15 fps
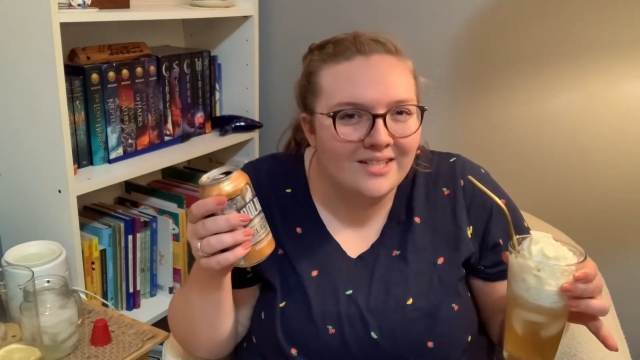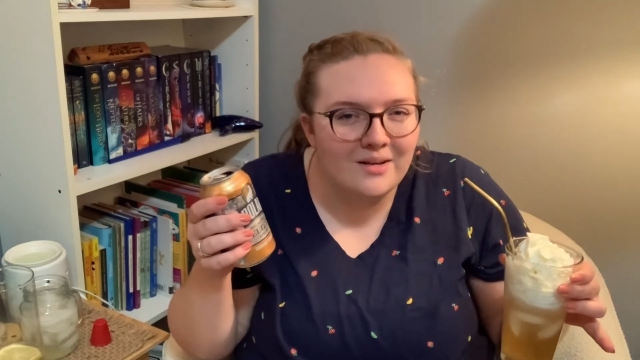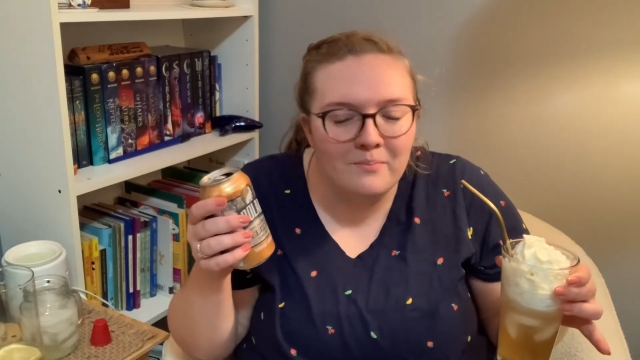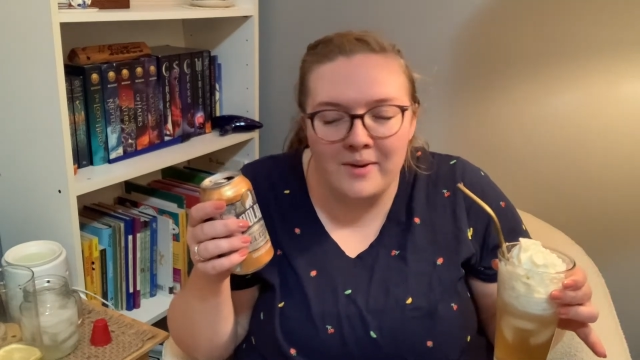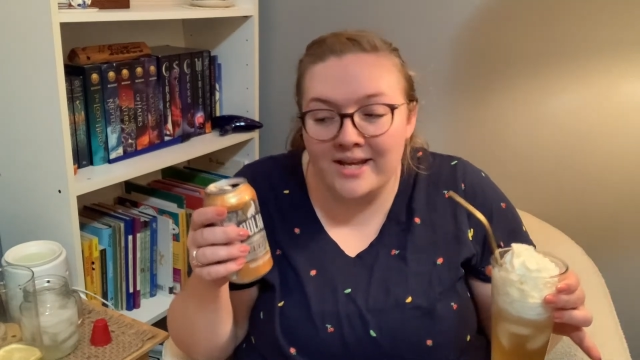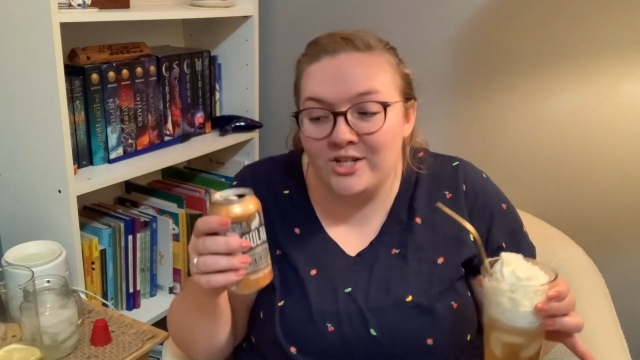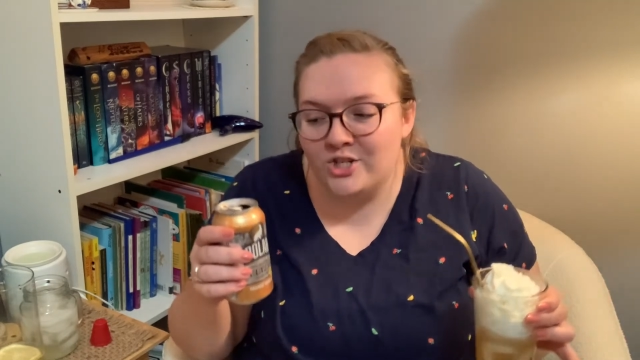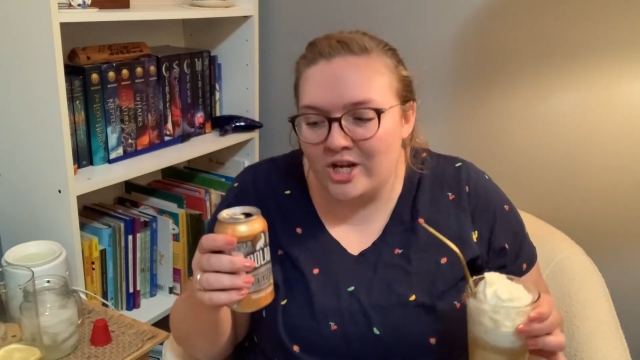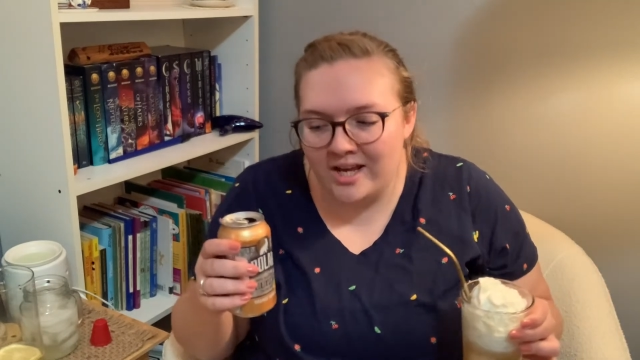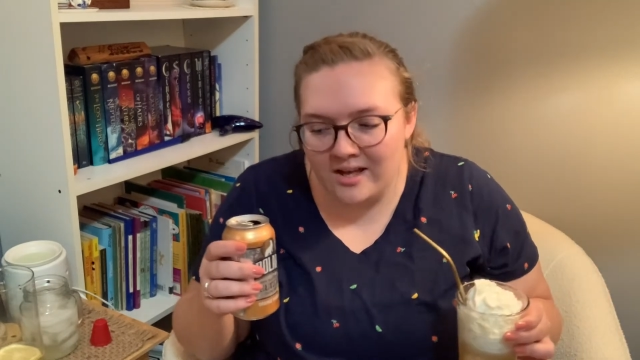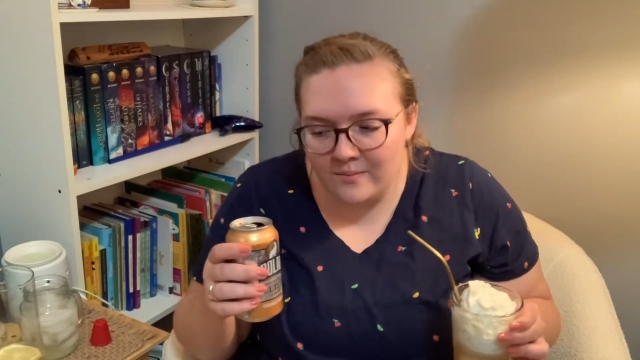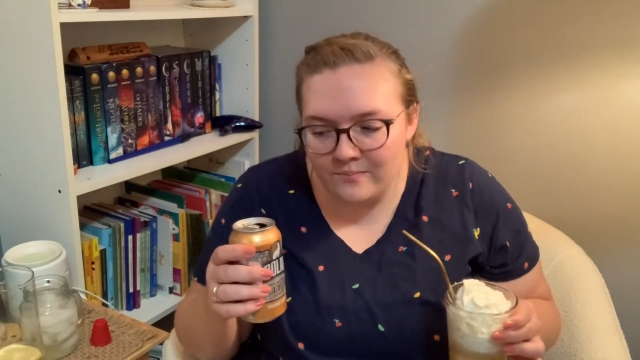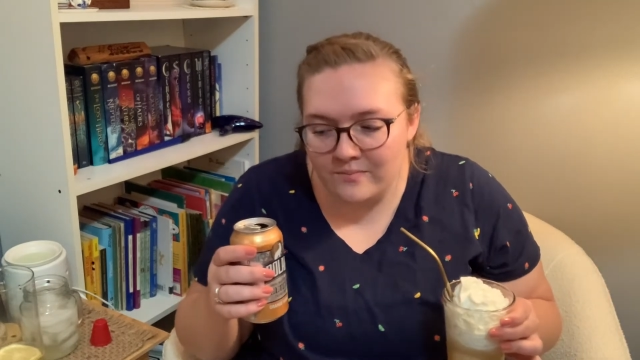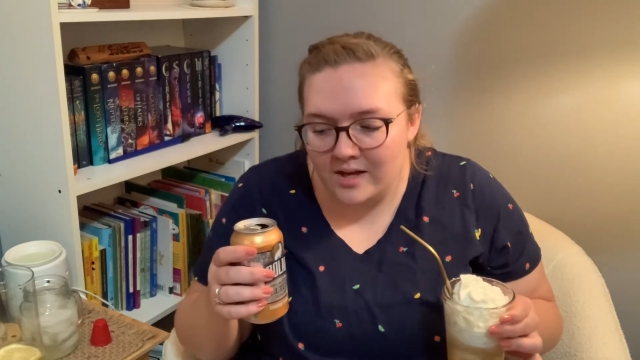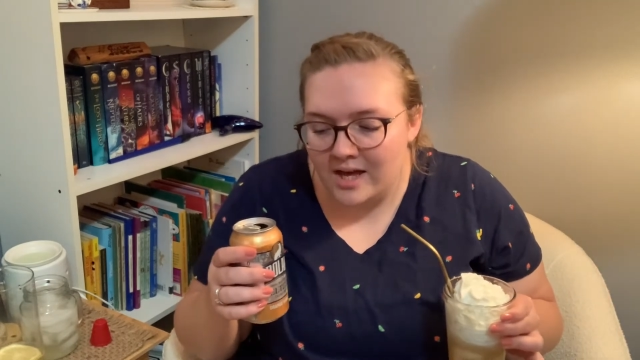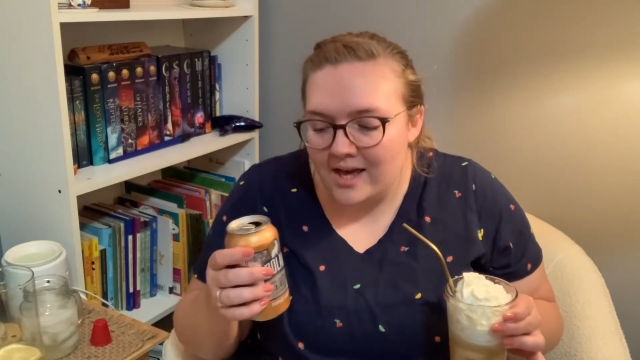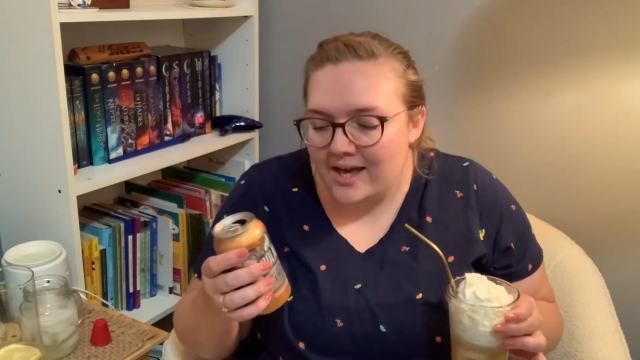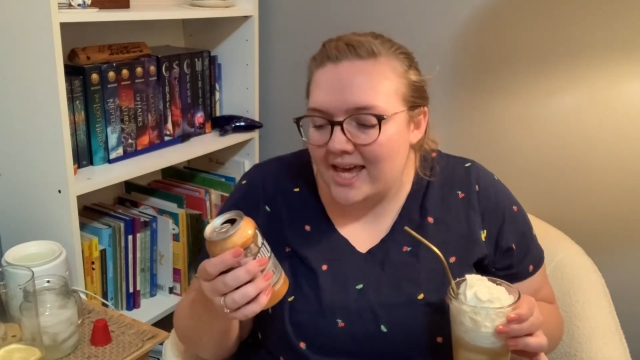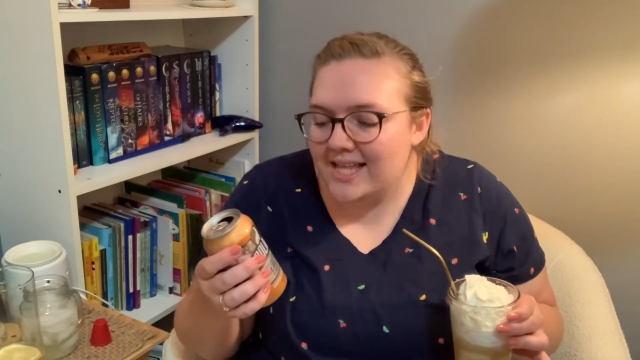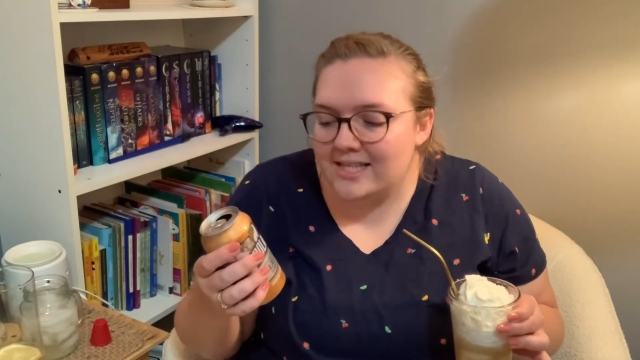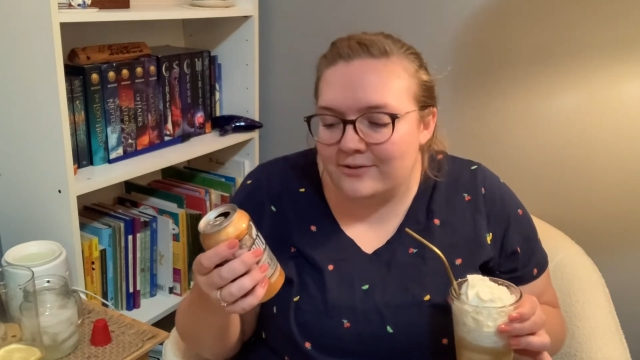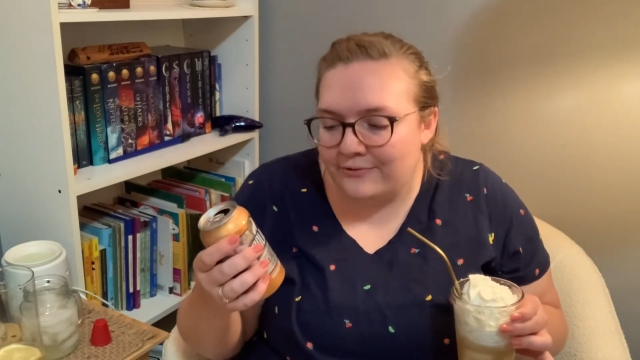my jam.
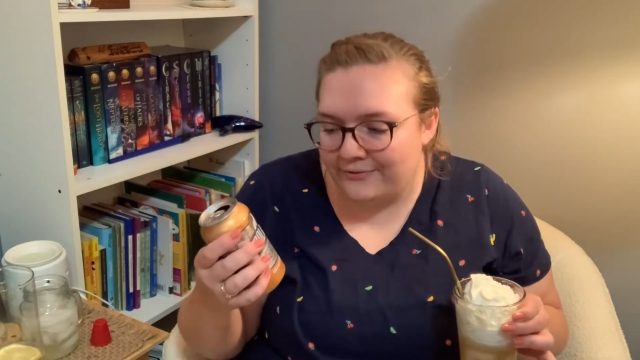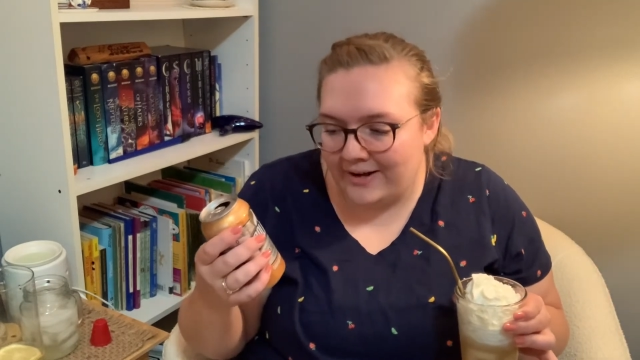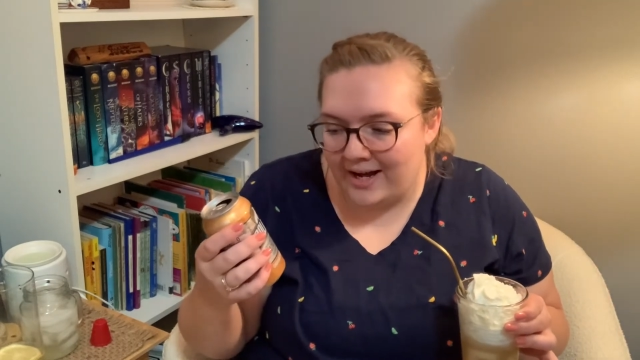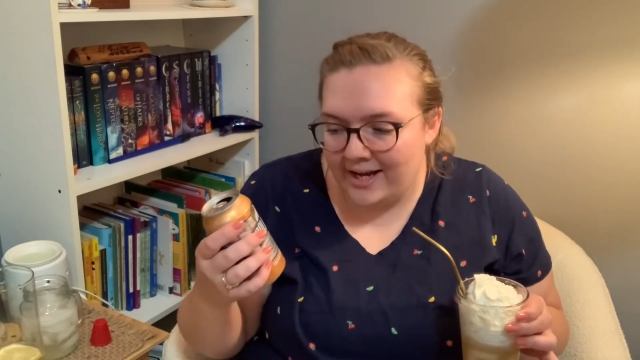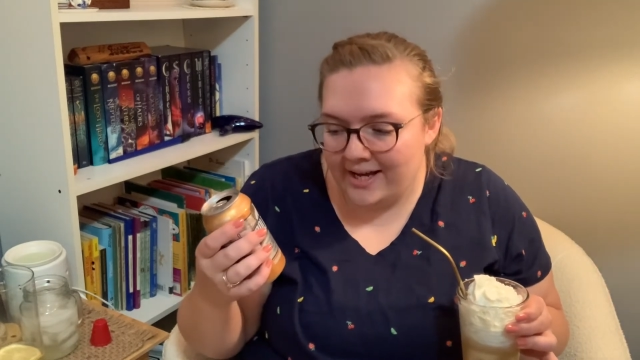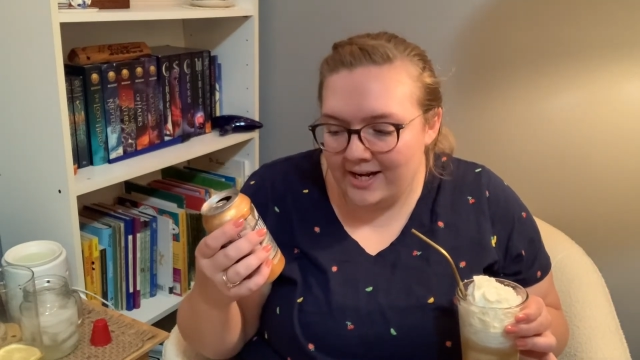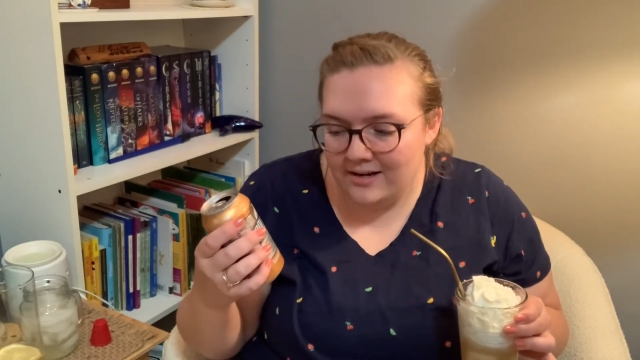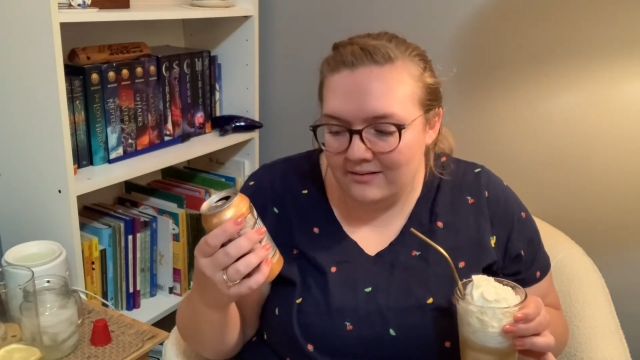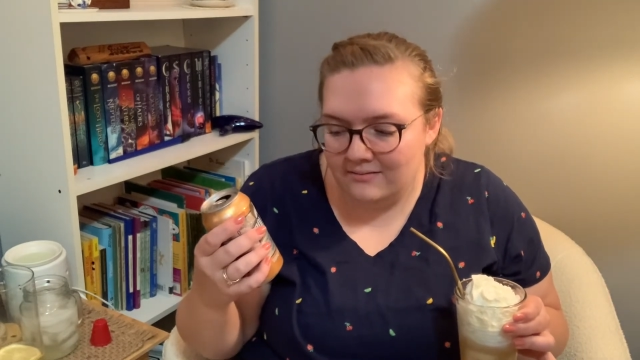It's fine.